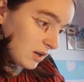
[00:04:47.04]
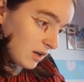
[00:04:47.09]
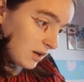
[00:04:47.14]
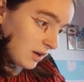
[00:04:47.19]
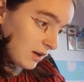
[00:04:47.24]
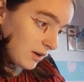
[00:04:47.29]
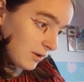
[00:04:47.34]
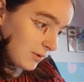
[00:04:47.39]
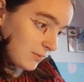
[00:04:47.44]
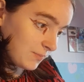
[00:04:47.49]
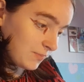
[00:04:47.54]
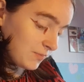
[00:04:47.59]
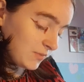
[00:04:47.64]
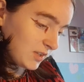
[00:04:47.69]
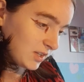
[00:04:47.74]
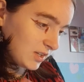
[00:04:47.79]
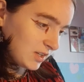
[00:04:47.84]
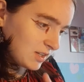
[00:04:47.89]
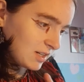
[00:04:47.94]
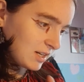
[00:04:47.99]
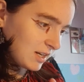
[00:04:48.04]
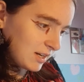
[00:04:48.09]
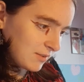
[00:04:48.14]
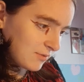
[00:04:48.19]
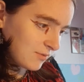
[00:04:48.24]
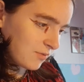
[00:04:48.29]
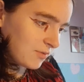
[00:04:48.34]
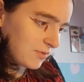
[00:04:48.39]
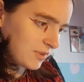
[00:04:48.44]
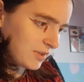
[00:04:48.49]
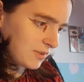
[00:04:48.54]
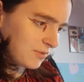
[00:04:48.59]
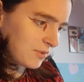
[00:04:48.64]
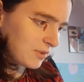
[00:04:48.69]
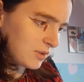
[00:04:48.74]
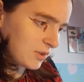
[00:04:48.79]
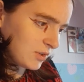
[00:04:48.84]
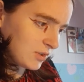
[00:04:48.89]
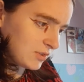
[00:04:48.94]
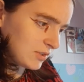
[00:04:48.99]
gonna have
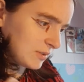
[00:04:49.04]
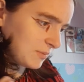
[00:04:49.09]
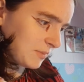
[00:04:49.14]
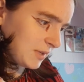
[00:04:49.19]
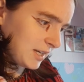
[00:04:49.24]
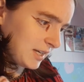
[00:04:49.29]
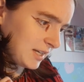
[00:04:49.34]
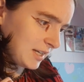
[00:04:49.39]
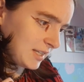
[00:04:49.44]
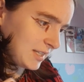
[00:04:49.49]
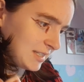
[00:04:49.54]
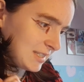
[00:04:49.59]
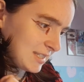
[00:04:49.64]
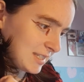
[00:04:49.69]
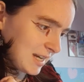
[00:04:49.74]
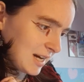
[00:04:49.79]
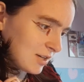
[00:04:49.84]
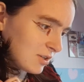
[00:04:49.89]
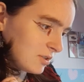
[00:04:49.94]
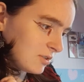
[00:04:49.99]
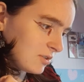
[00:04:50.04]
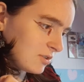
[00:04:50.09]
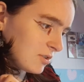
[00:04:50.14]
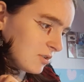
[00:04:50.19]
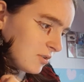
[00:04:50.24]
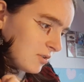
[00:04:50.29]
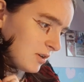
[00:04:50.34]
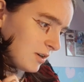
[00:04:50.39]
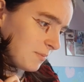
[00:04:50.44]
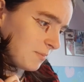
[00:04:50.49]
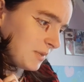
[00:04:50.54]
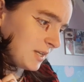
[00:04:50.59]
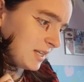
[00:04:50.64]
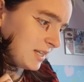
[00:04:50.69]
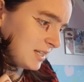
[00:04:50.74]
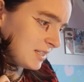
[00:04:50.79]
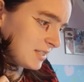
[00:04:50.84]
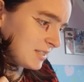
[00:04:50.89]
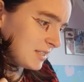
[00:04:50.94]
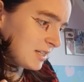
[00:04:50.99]
difficulty making sounds or
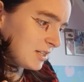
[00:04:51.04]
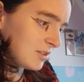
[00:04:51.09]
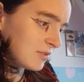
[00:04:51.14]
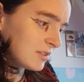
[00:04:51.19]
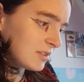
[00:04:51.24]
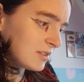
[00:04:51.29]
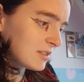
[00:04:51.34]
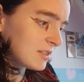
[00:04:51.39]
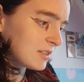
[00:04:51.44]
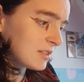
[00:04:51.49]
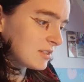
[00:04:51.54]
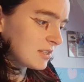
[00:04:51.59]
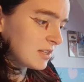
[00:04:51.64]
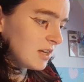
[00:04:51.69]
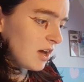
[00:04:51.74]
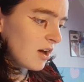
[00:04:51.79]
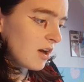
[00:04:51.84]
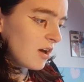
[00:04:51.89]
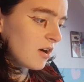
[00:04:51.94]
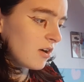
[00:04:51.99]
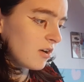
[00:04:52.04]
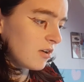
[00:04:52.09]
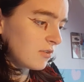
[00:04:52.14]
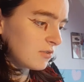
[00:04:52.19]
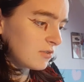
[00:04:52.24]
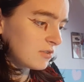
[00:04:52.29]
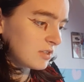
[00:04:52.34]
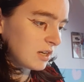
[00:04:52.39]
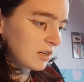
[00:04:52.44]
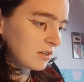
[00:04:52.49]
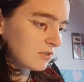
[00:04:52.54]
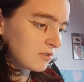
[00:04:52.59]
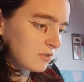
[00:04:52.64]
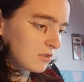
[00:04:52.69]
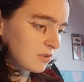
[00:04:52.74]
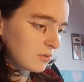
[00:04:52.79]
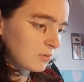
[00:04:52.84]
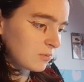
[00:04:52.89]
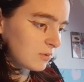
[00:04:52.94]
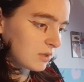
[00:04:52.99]
repeating sequences of sounds
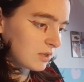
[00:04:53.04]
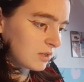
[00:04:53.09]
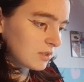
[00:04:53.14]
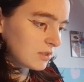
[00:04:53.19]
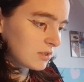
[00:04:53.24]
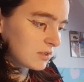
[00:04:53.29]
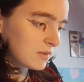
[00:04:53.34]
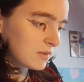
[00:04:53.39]
or words.